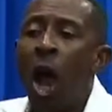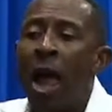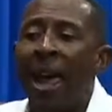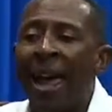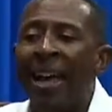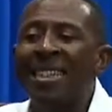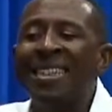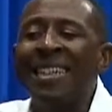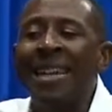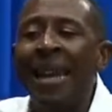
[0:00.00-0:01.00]
his
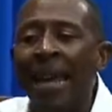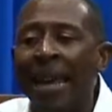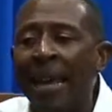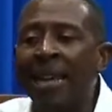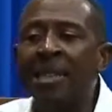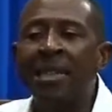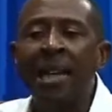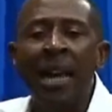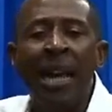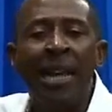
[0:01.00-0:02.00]
knees,
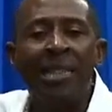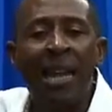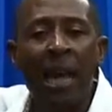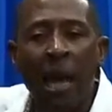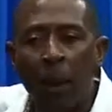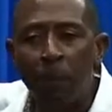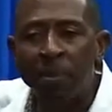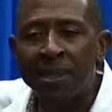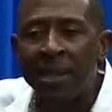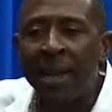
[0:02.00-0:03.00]
his
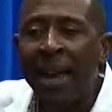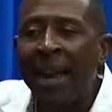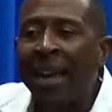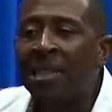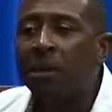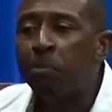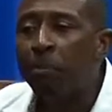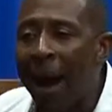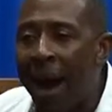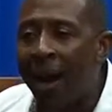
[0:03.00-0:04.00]
hips, his
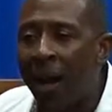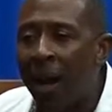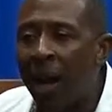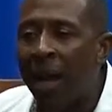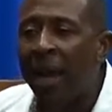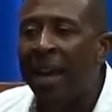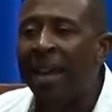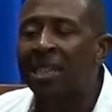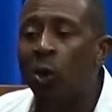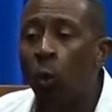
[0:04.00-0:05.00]
back
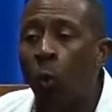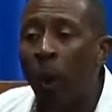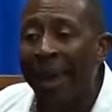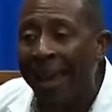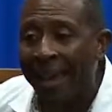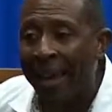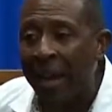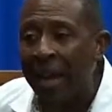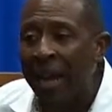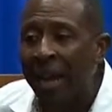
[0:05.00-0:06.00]
is weak,
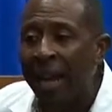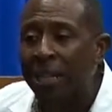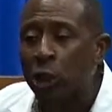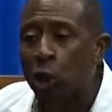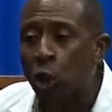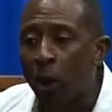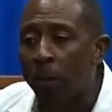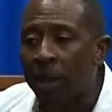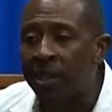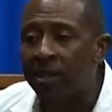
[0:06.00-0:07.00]
it
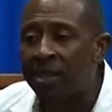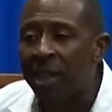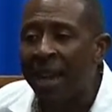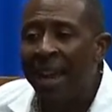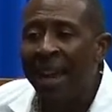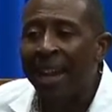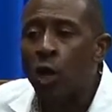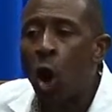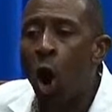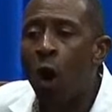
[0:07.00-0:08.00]
trembles, it
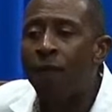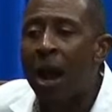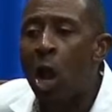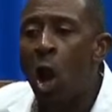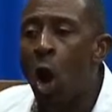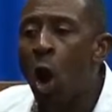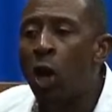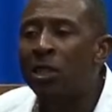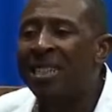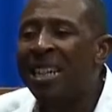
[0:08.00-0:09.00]

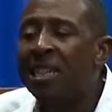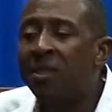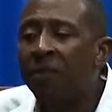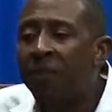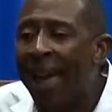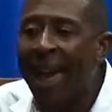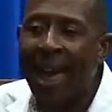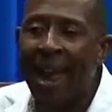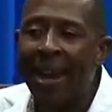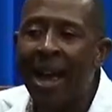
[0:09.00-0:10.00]
overloads his
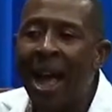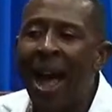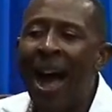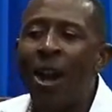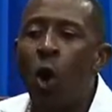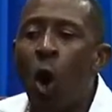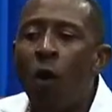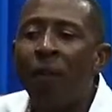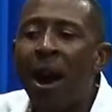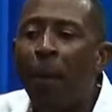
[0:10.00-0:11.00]
vein, and
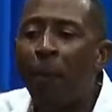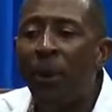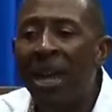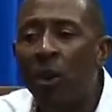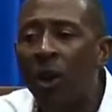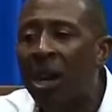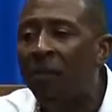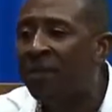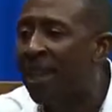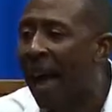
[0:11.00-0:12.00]
over a period
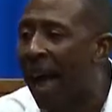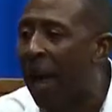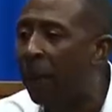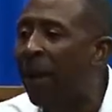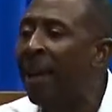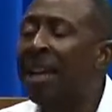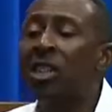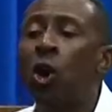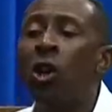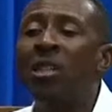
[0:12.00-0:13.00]
of time, he's
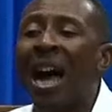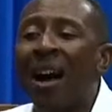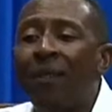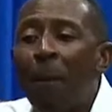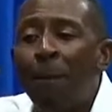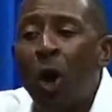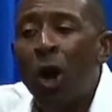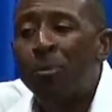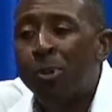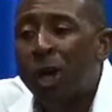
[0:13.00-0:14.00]
going to have a
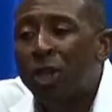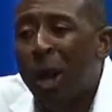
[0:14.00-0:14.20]
blood pressure